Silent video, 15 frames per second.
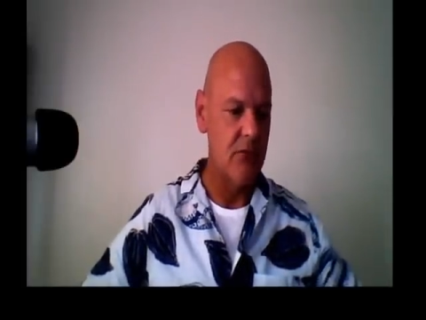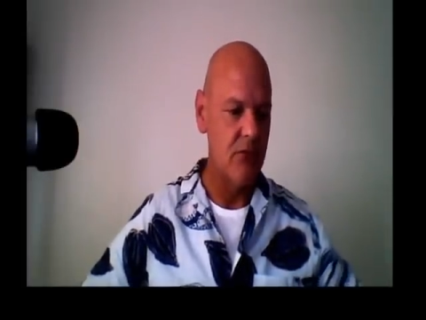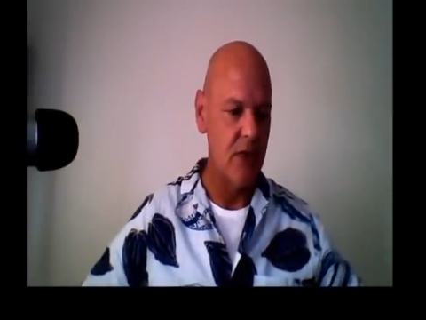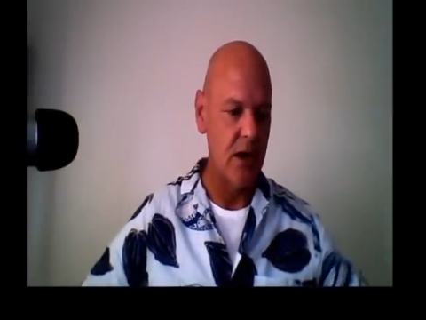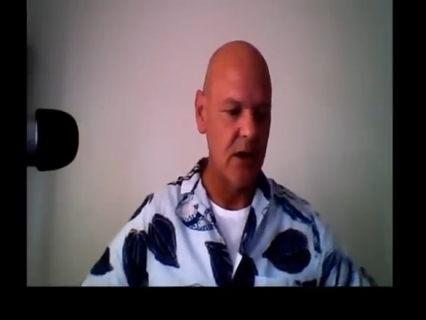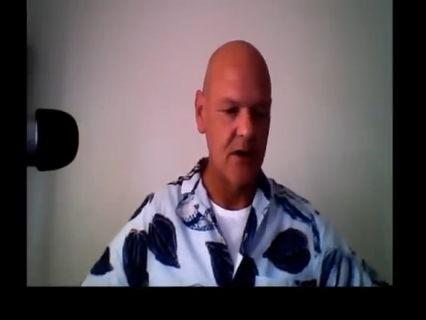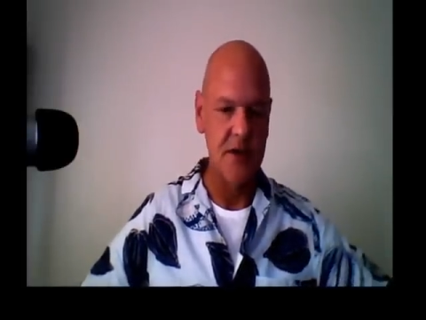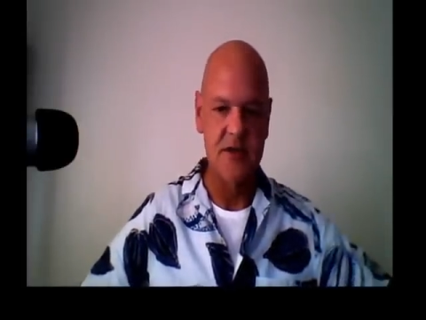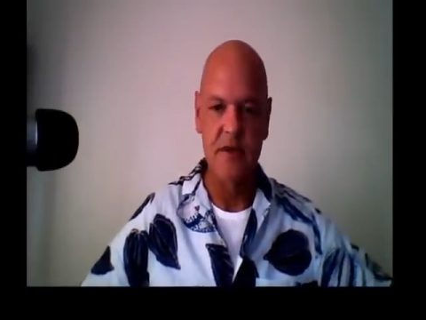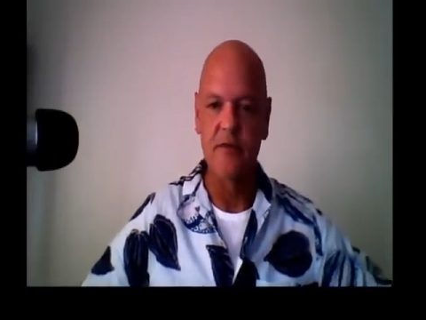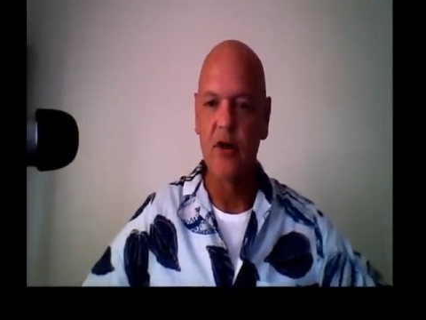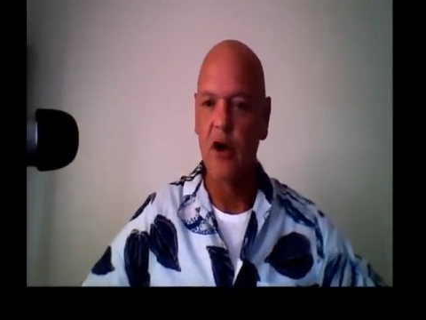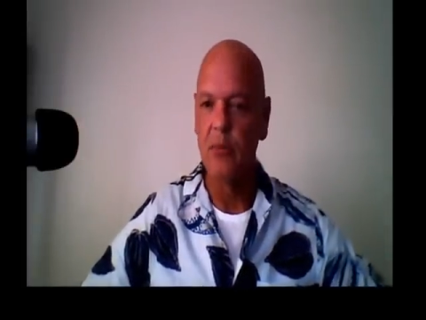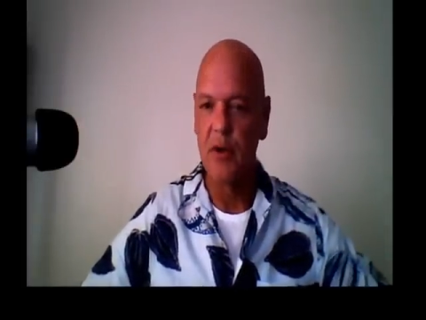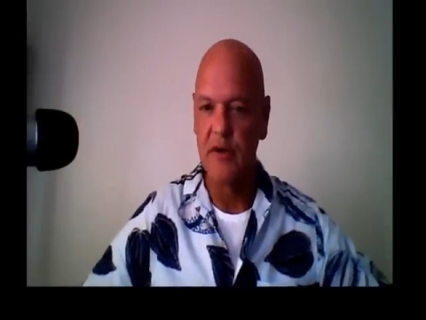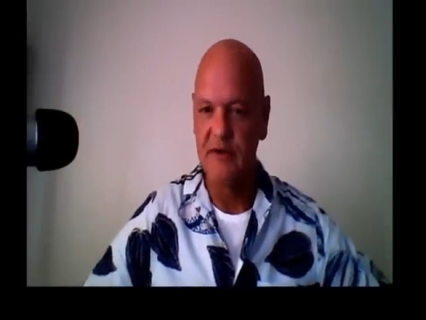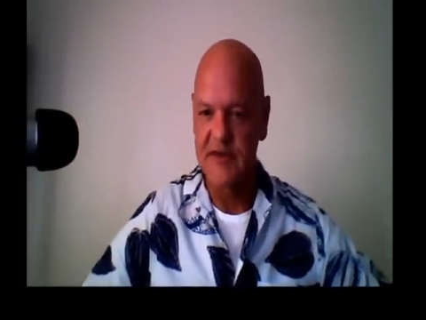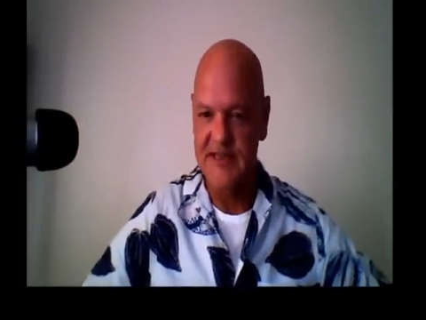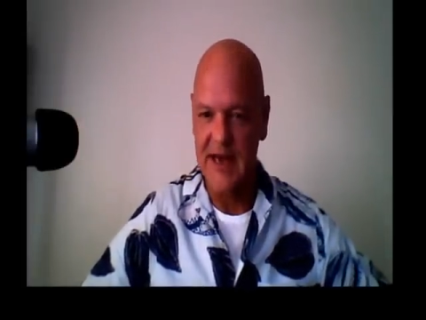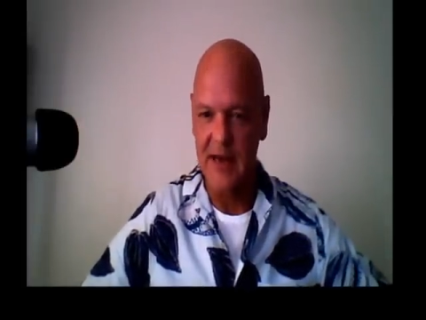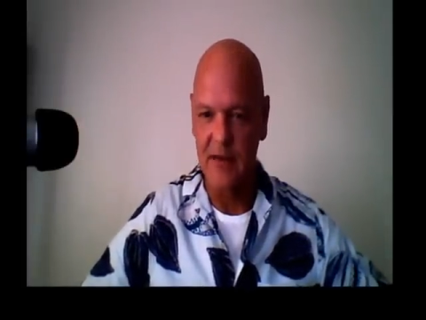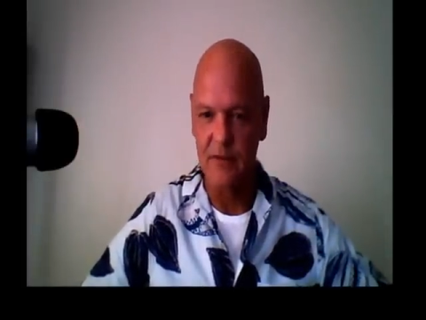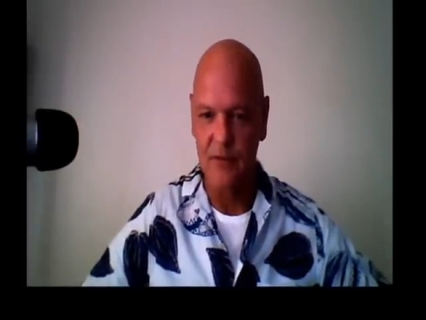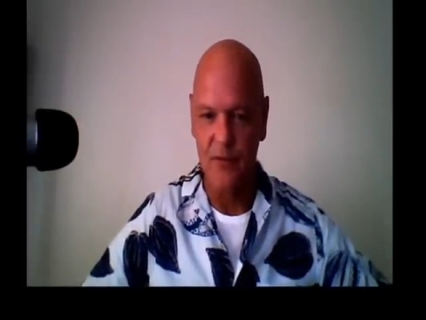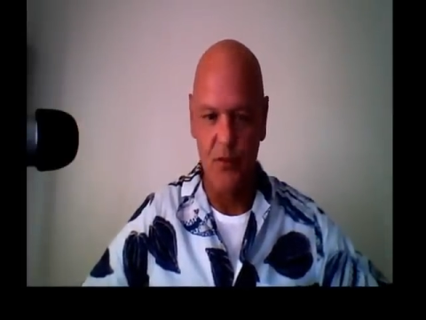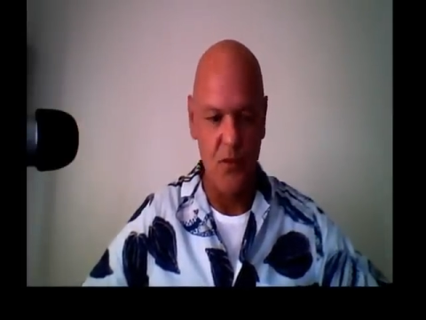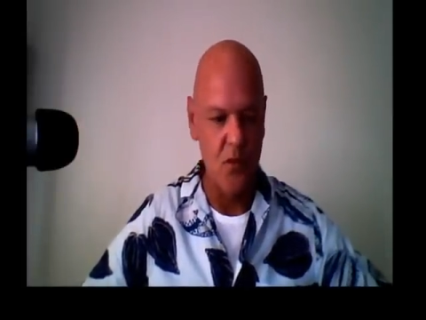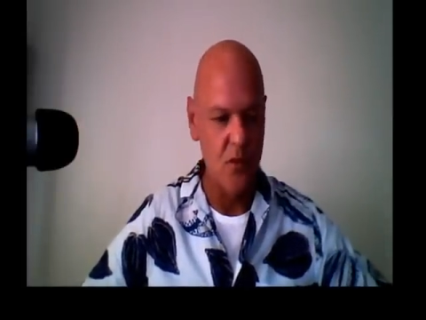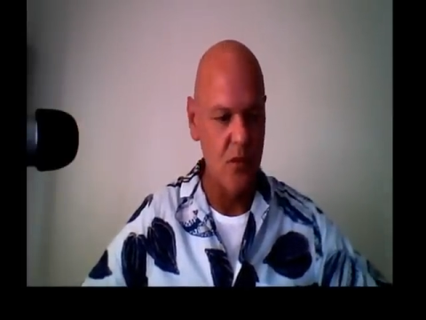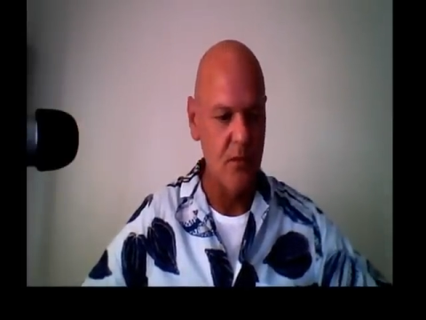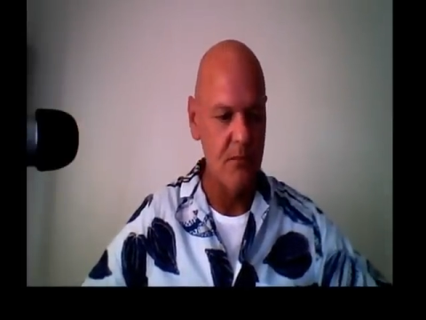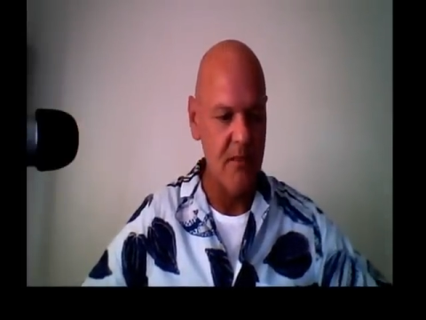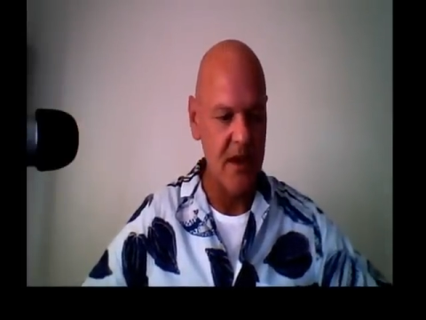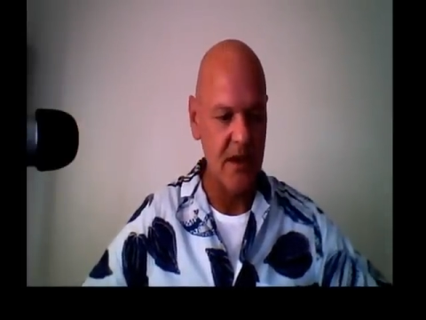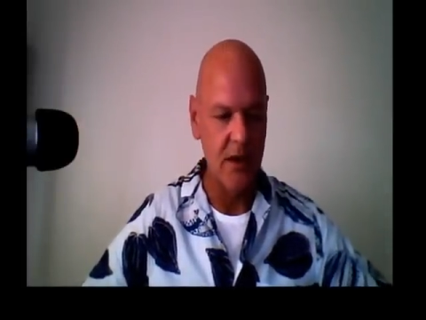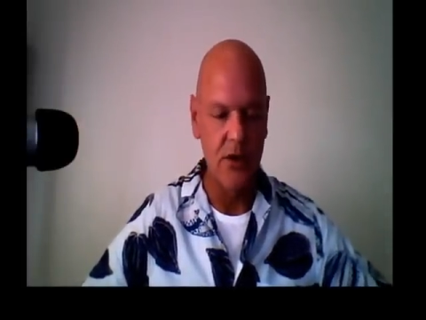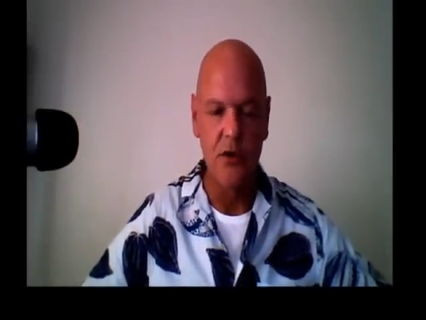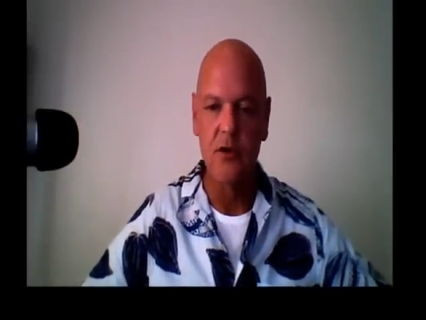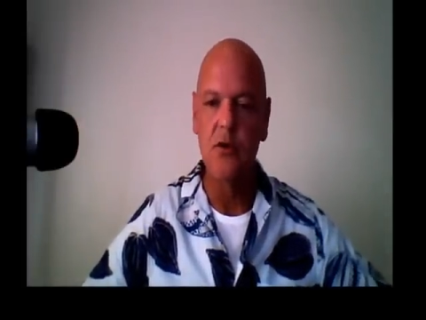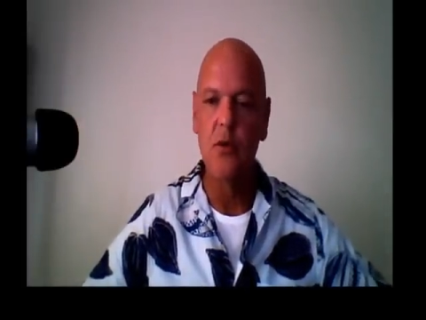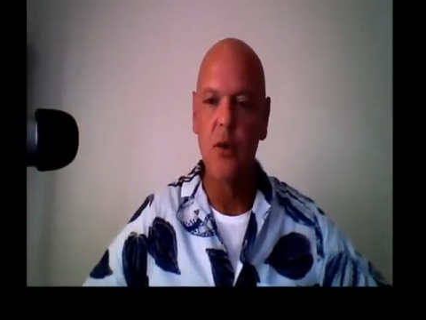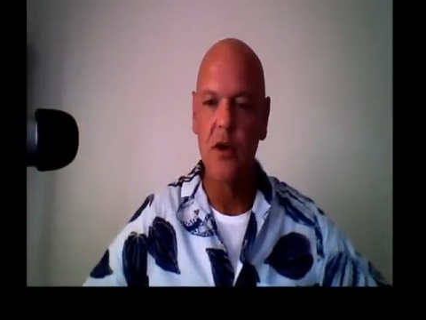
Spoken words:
Realised I've got a bit of a talent for making good